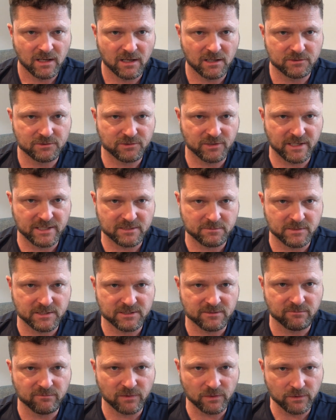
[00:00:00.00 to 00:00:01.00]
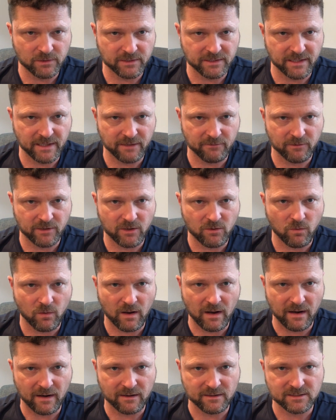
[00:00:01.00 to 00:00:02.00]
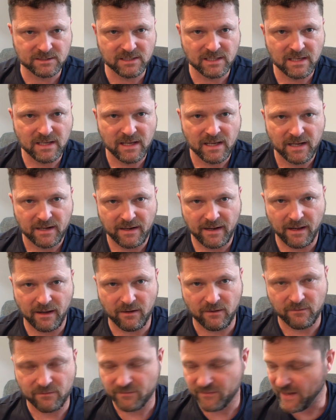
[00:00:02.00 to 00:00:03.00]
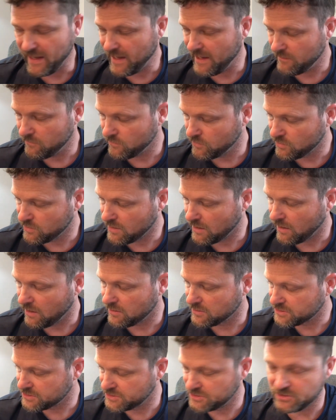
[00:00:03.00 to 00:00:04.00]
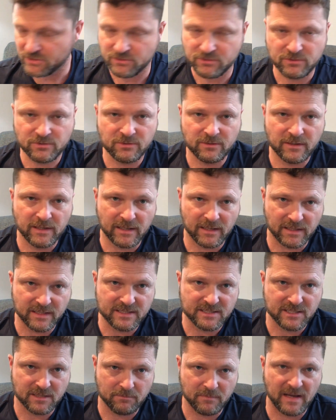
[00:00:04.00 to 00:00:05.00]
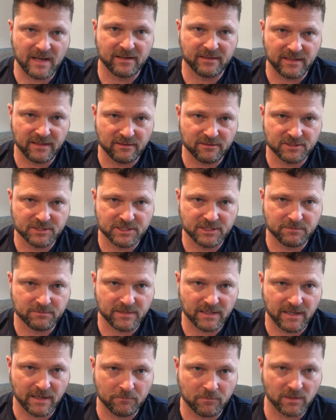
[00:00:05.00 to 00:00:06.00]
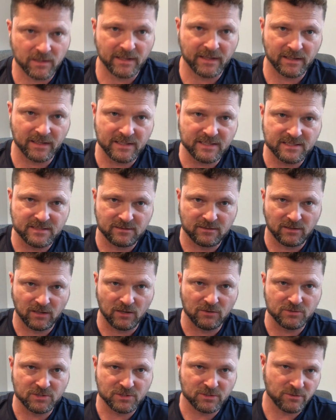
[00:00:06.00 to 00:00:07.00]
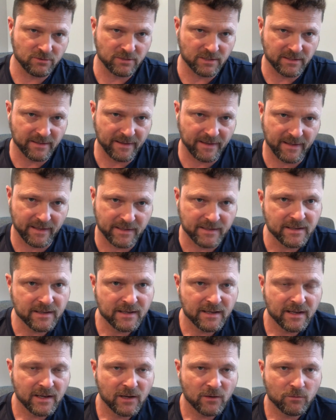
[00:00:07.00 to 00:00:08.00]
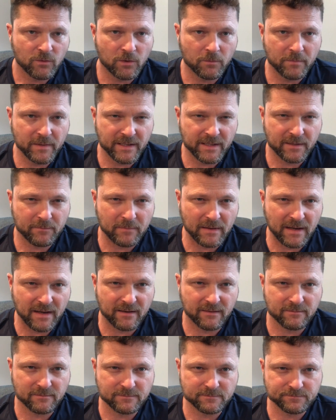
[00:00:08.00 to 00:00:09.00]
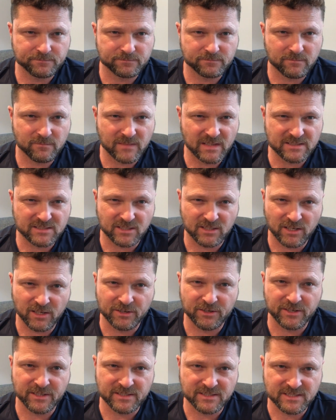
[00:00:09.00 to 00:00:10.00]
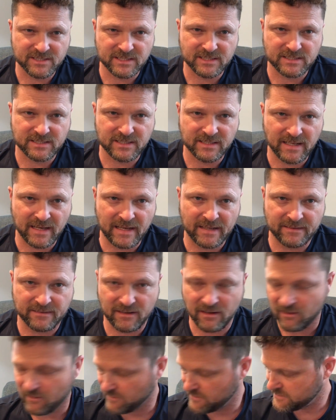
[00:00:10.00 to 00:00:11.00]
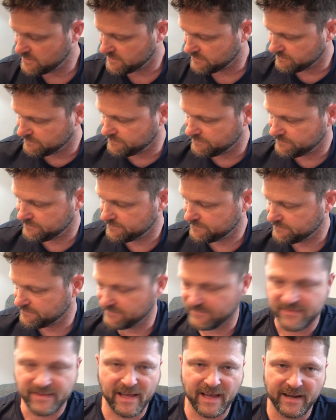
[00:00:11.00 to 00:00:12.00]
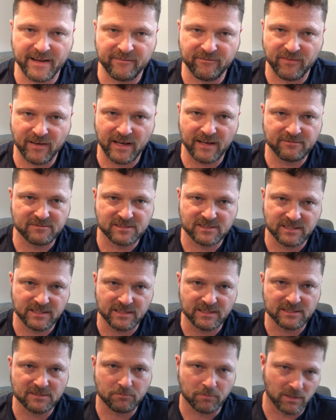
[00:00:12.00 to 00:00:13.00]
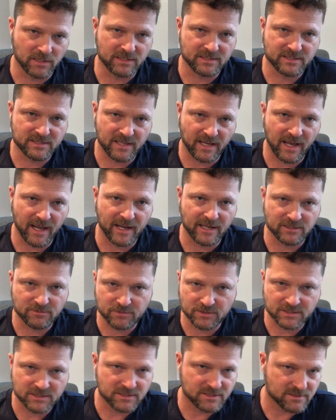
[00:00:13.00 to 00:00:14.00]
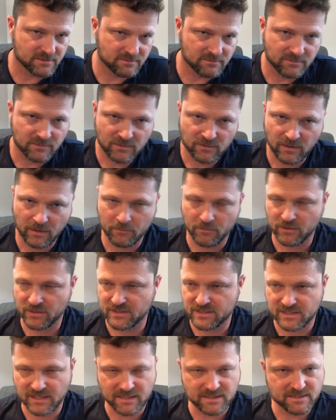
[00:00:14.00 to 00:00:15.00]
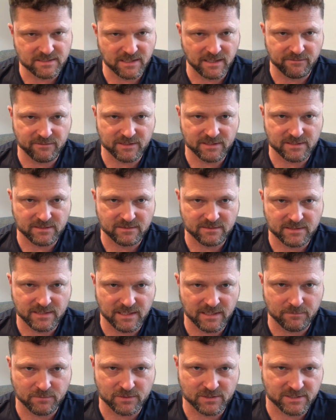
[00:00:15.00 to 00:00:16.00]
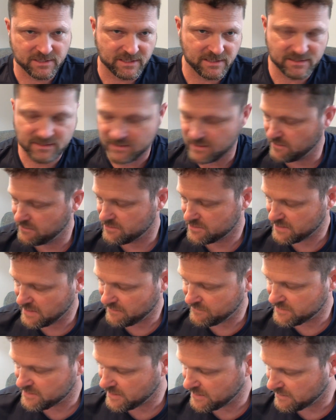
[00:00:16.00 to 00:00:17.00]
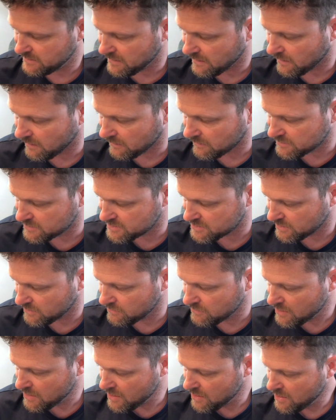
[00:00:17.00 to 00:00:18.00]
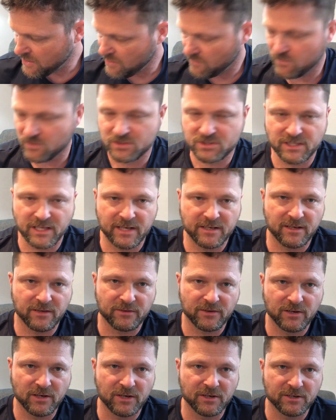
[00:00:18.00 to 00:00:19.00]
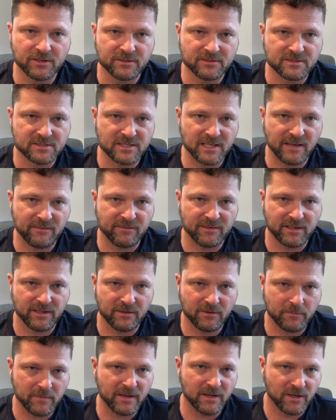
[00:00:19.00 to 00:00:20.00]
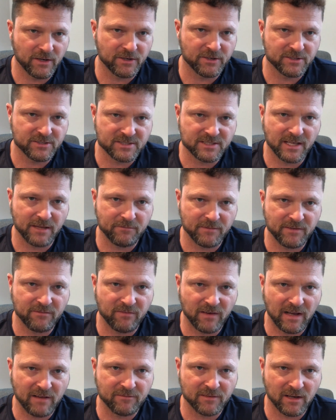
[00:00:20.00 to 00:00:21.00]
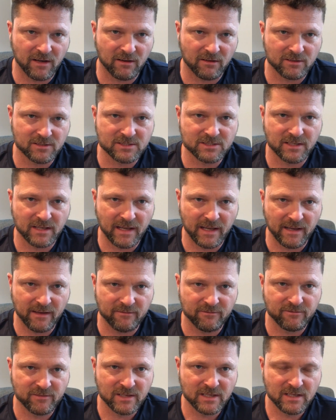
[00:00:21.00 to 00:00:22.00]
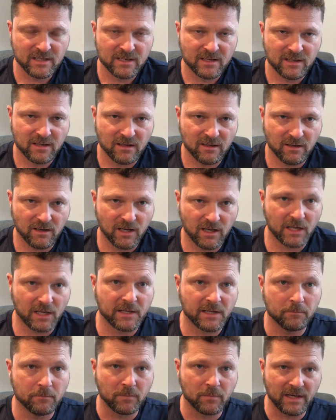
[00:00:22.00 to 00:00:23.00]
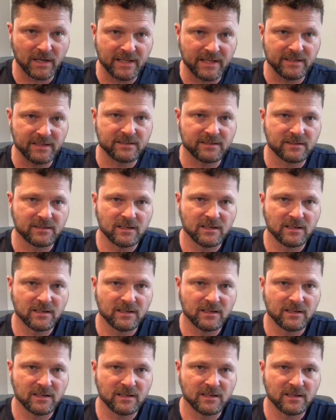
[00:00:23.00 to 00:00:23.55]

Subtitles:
transmission fluid that it requires. Now that will cost you, at least at my dealership that I'm at least close to today, will be about, it's $169.95 plus tax, which is, I'm gonna say 10%, another $17. So we'll say another 170. It would be $175 to have a complete